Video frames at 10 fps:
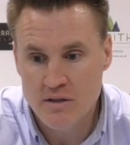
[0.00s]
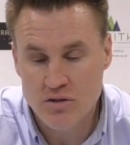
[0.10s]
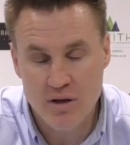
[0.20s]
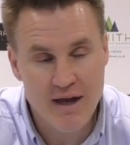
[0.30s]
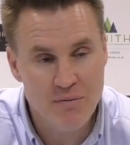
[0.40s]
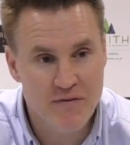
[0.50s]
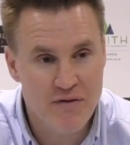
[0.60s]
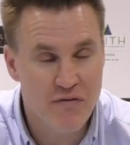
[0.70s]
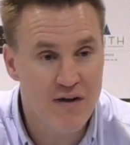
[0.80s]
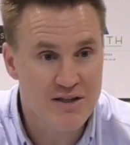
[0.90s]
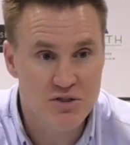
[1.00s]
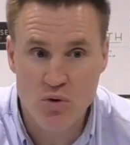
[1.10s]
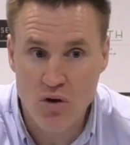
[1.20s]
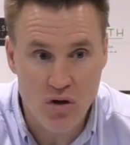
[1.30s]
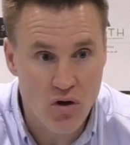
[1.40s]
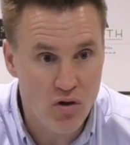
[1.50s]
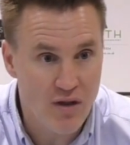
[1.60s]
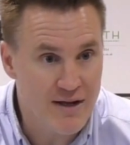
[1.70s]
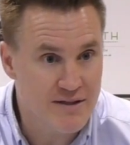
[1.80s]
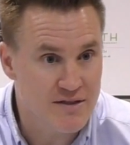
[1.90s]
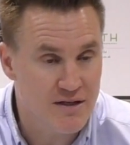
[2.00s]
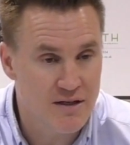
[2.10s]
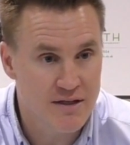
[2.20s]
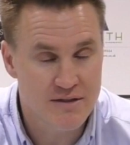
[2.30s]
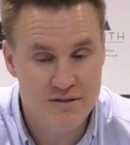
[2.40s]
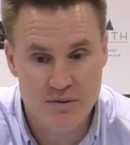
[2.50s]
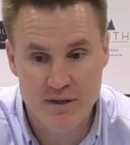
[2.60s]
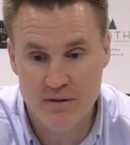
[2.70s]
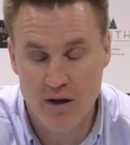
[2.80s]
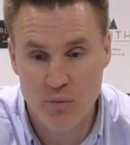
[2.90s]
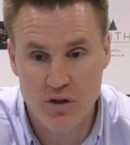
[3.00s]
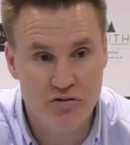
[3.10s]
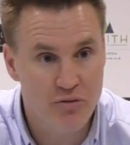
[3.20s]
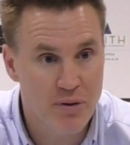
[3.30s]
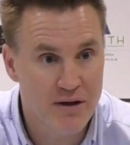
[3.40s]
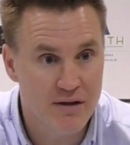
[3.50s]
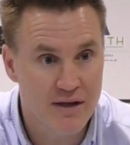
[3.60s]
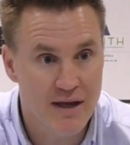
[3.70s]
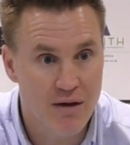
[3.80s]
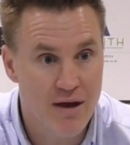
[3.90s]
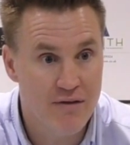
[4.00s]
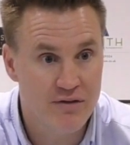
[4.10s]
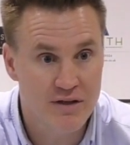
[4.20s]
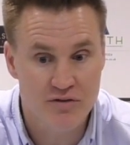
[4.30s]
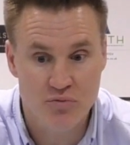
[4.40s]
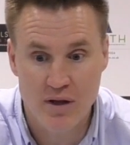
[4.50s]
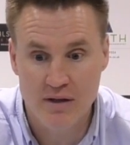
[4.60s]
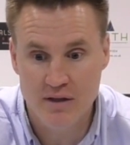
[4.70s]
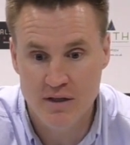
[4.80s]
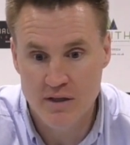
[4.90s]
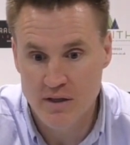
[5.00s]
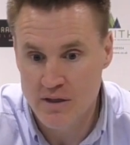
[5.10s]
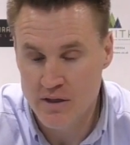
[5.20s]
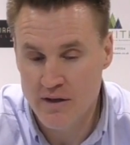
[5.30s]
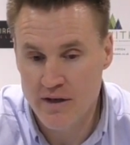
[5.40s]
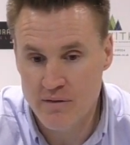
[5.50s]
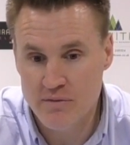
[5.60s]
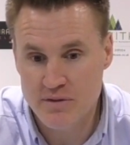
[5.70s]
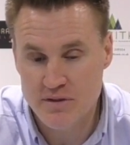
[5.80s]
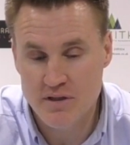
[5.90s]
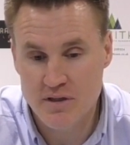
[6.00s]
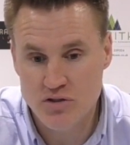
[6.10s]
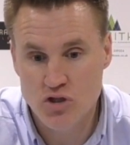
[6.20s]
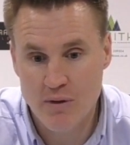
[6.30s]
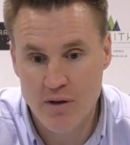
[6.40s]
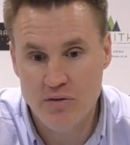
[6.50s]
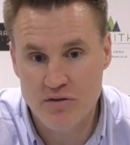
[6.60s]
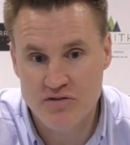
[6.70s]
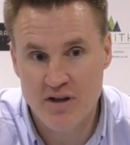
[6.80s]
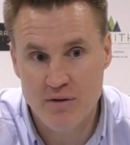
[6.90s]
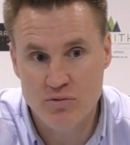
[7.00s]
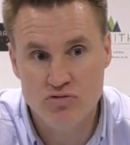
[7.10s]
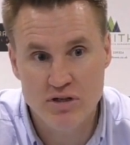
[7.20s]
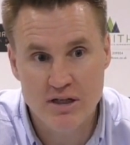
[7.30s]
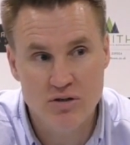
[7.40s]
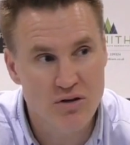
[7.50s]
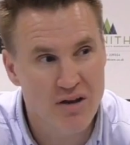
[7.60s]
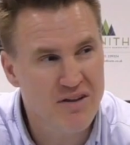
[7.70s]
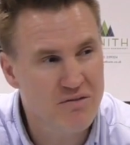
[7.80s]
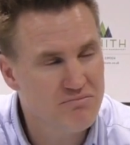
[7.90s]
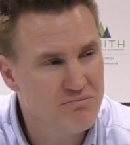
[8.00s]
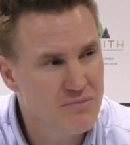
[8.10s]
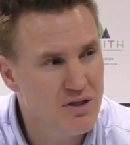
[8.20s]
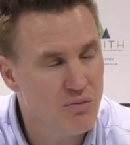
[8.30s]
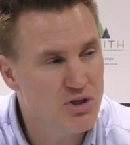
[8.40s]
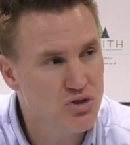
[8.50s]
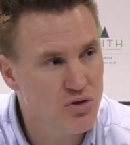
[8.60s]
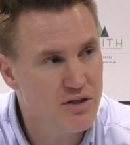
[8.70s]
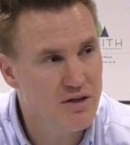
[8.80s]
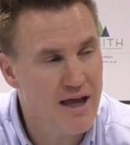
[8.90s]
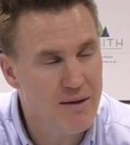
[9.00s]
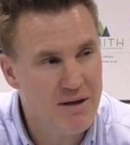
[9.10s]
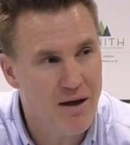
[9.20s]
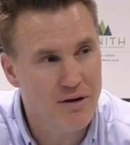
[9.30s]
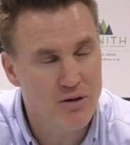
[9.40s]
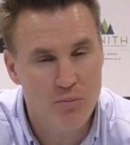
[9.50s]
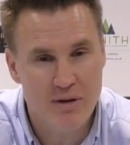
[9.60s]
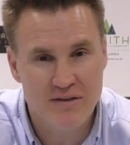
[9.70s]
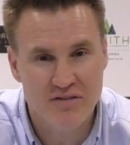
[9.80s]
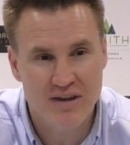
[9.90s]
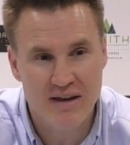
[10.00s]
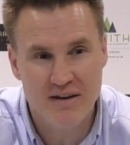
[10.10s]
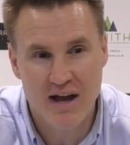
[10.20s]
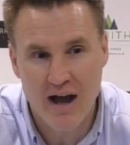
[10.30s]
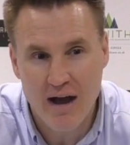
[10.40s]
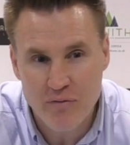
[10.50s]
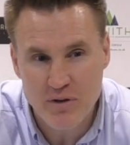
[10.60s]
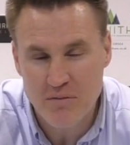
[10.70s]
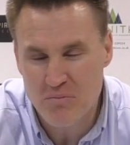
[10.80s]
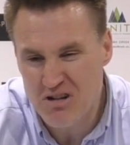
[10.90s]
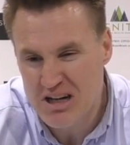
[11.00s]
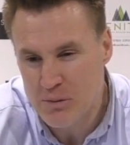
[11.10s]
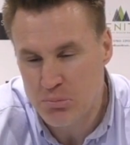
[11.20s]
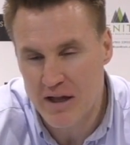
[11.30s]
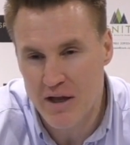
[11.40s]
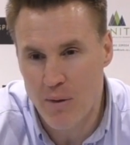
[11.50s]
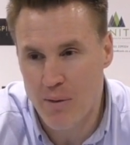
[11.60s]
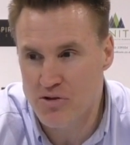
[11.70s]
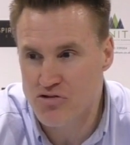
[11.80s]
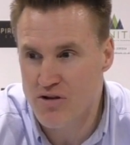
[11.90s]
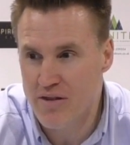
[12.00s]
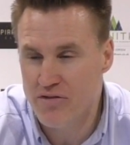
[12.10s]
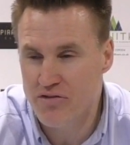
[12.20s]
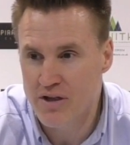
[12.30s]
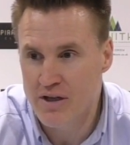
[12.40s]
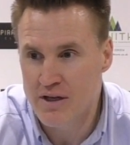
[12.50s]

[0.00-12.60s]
So again, if you factor all that into it, and we lost the penalty count heavily as well, then it was to come out the other side was really good. I think, you know, we shut the game down a little bit in the second half. We didn't really play to our strengths.